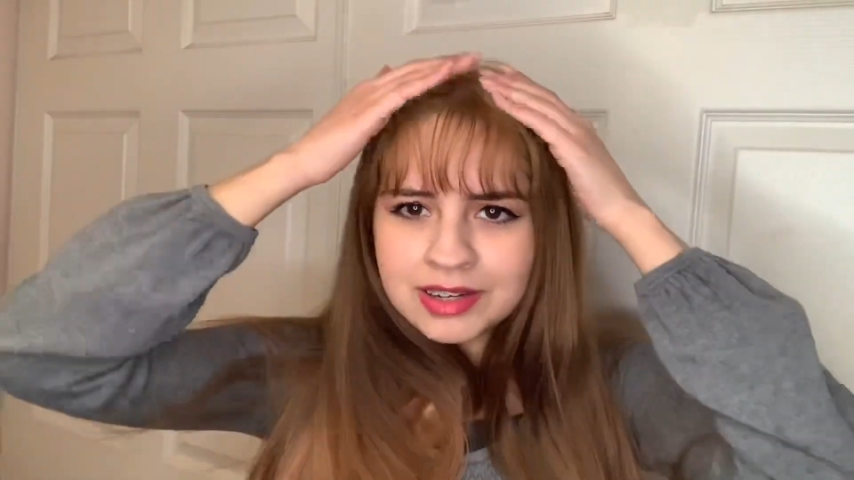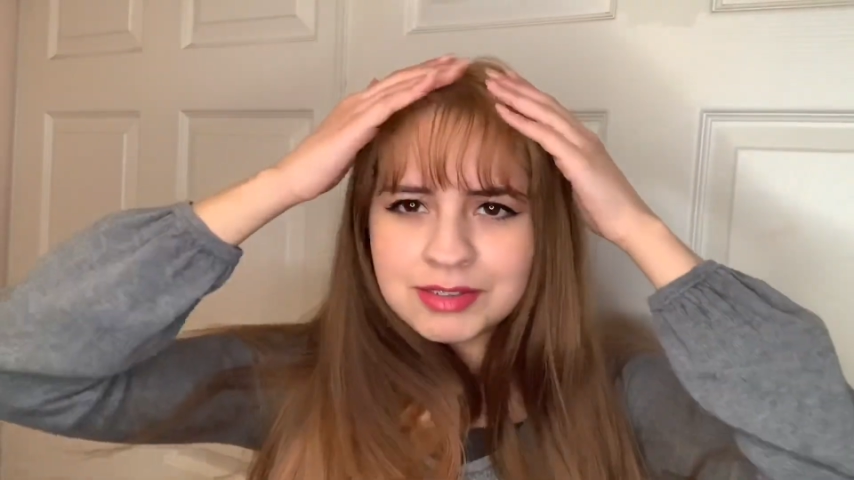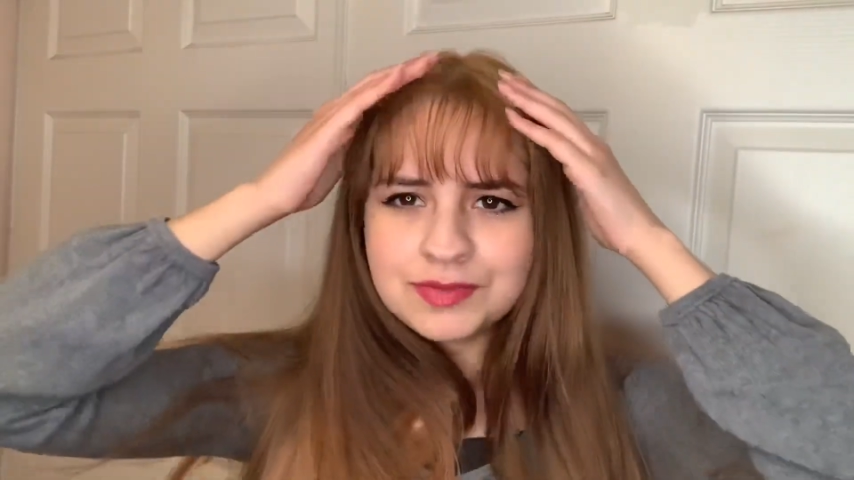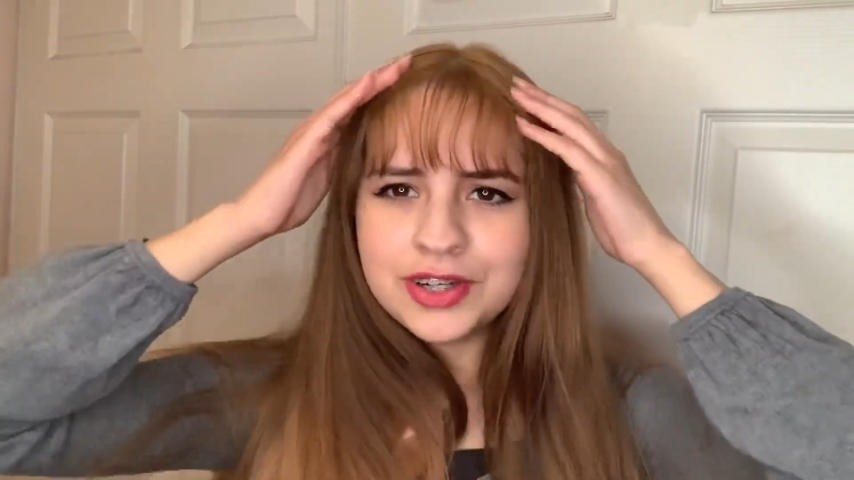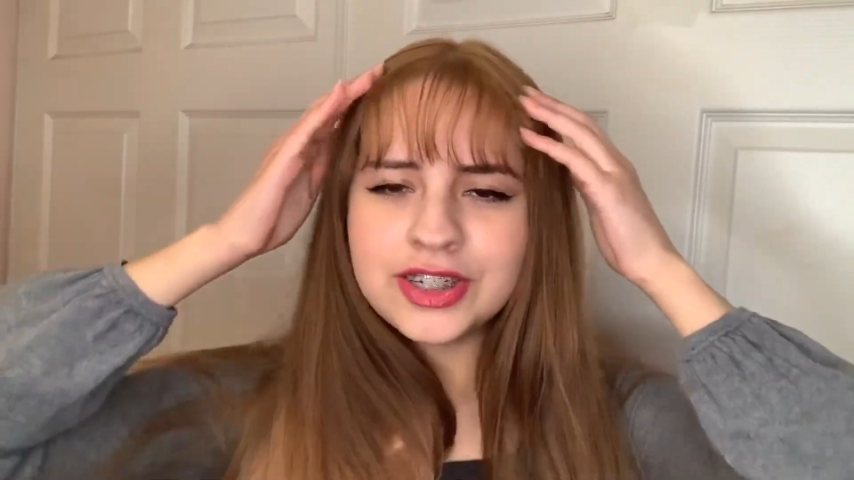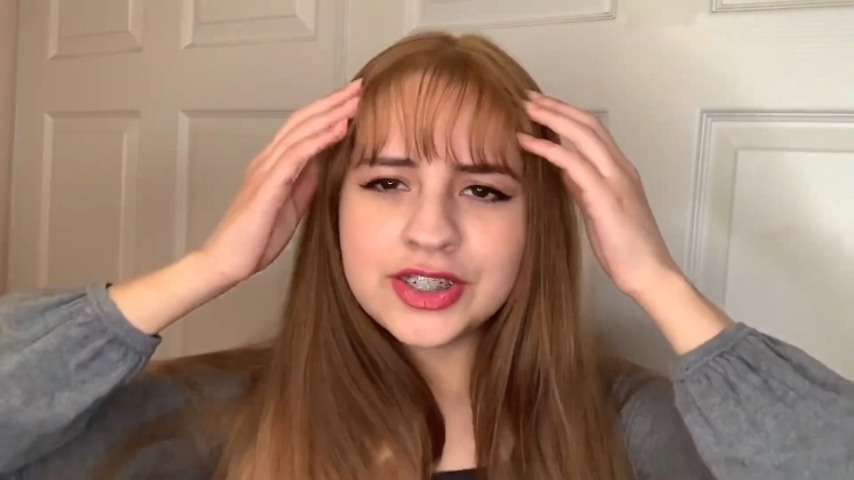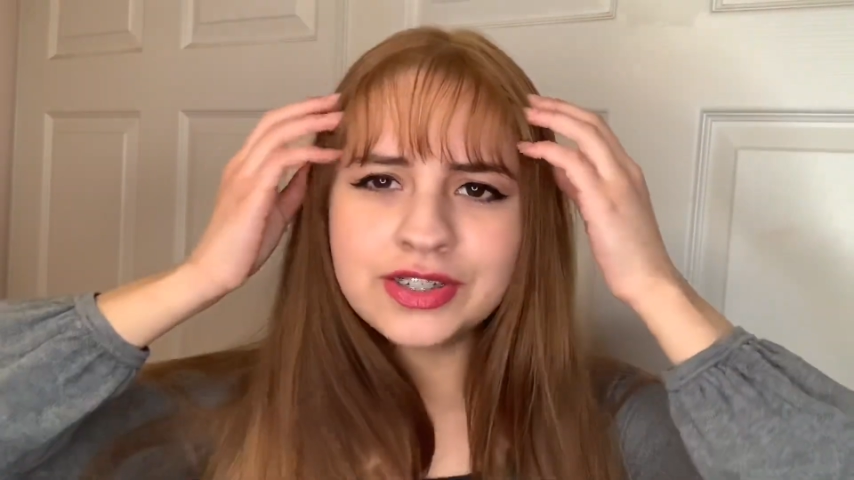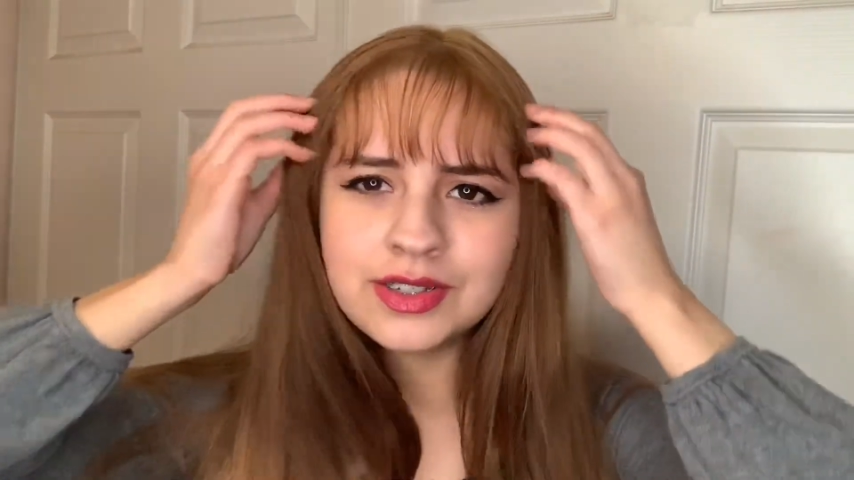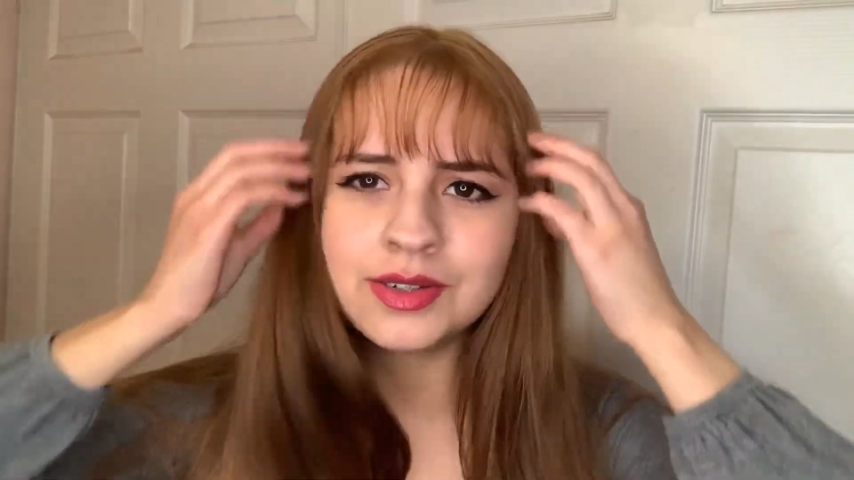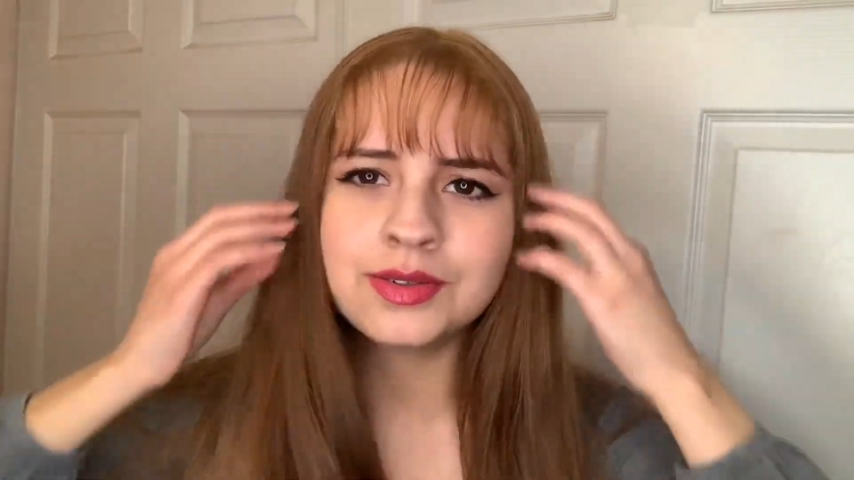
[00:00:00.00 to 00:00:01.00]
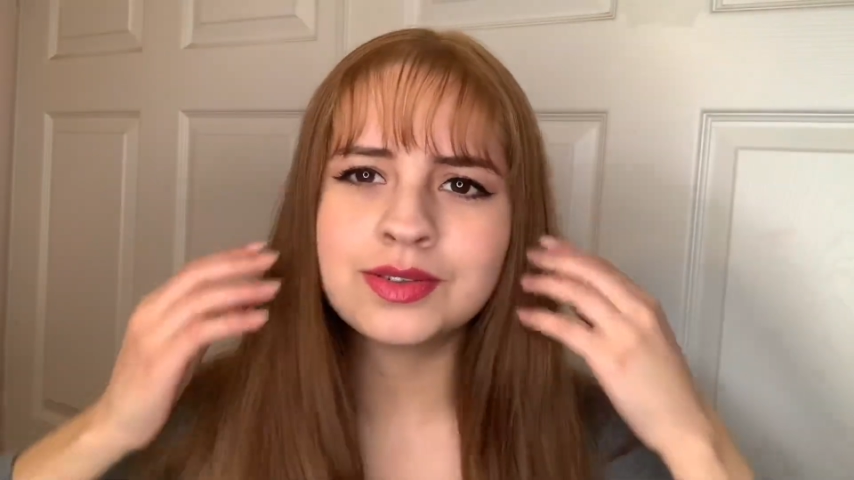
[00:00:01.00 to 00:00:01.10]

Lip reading: was virgin too,